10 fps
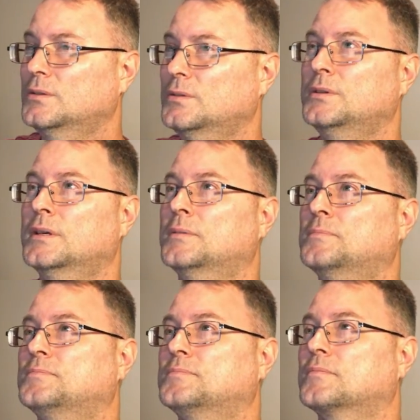God is
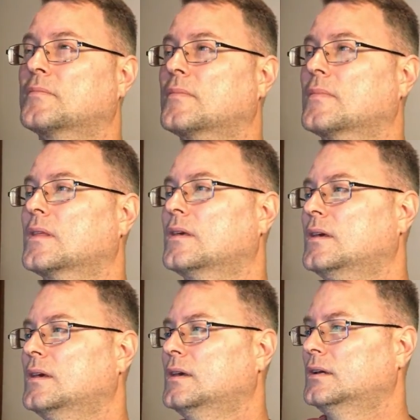so good.
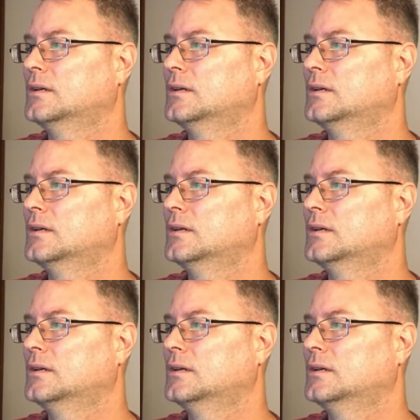Amen.